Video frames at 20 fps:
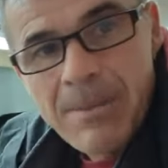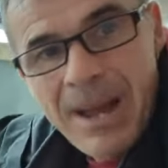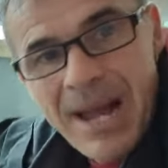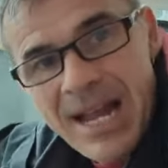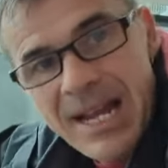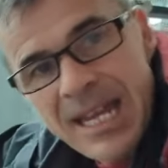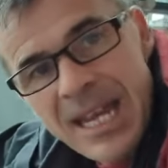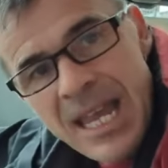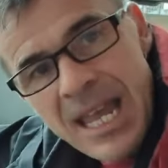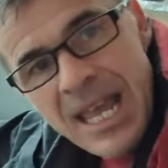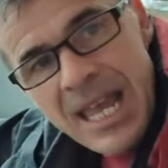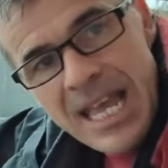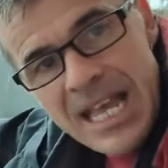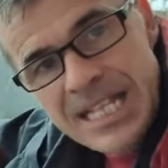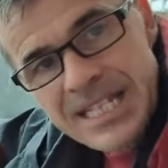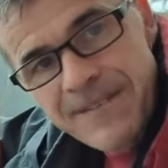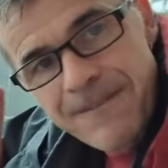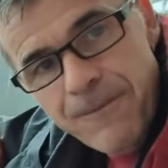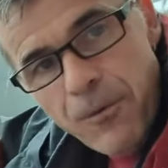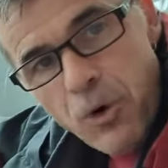bag,
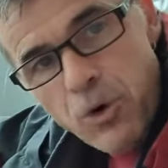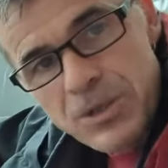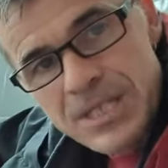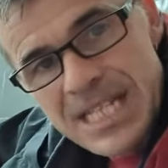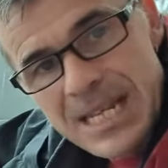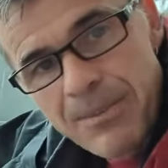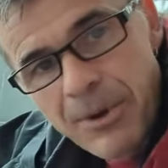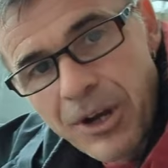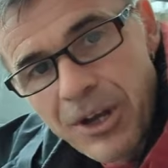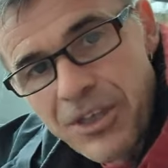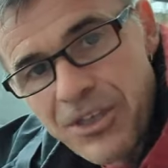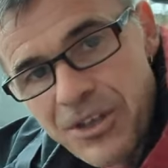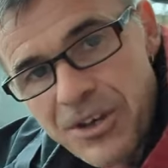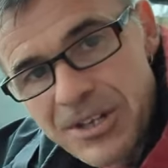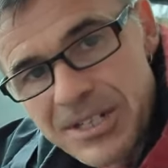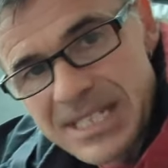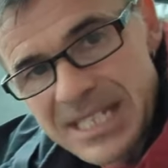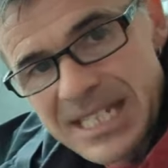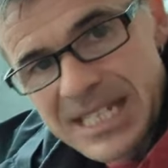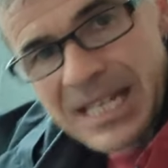it's forty by
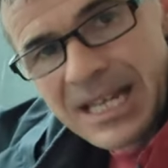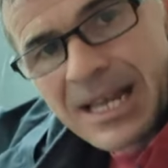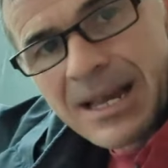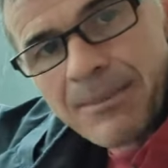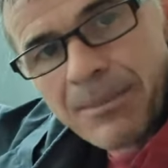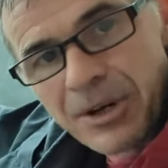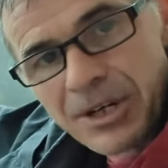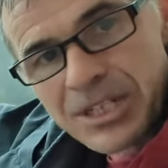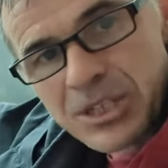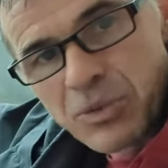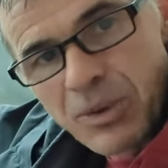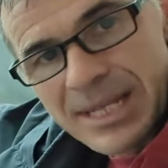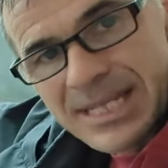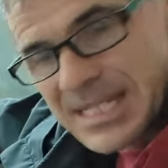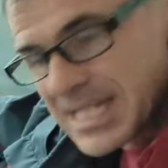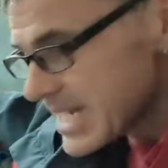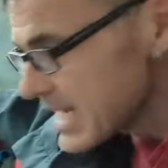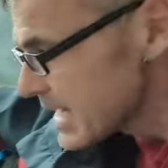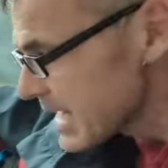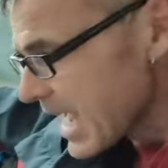thirty by
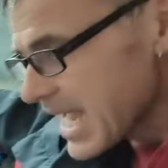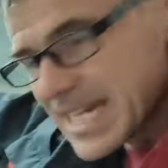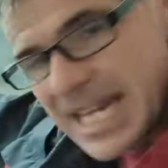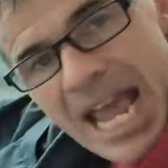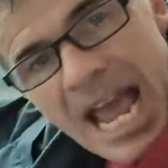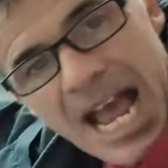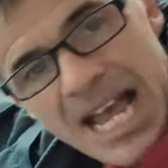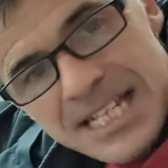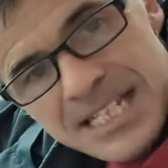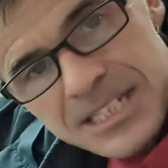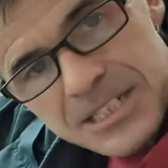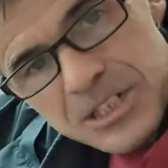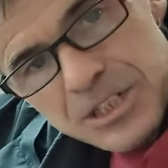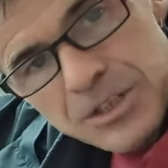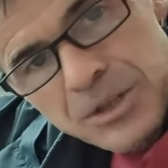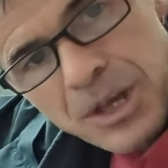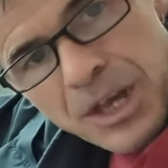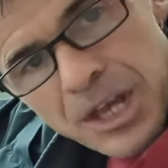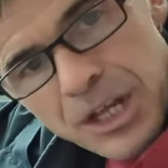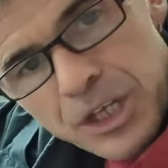twenty, and it has
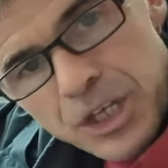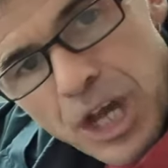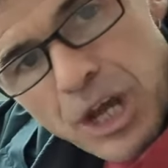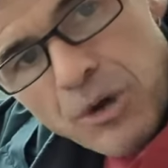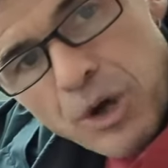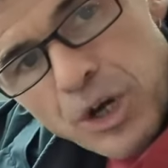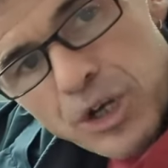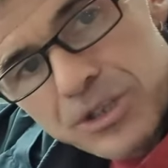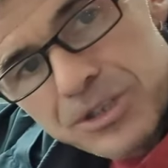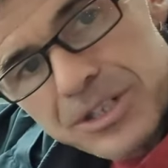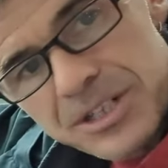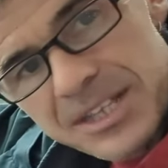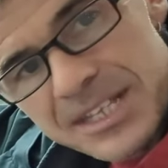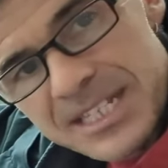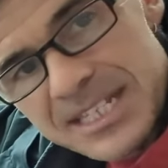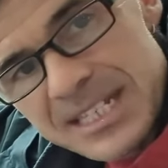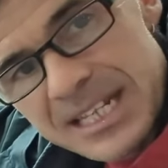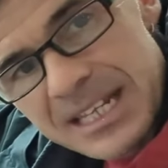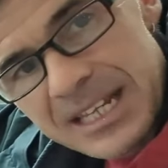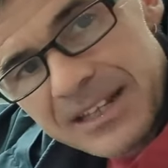to go under the
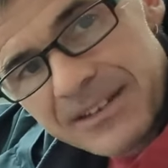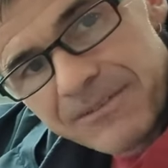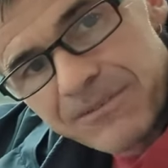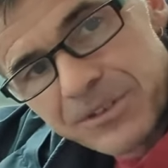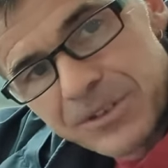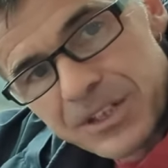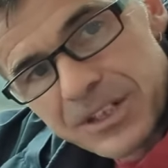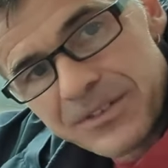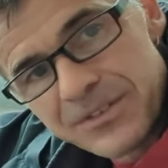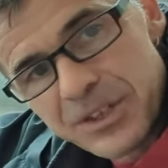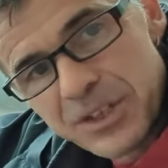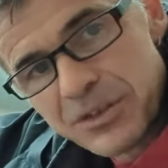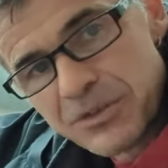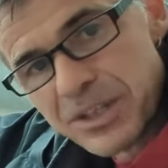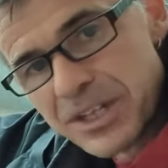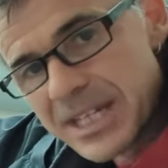seat in front of you.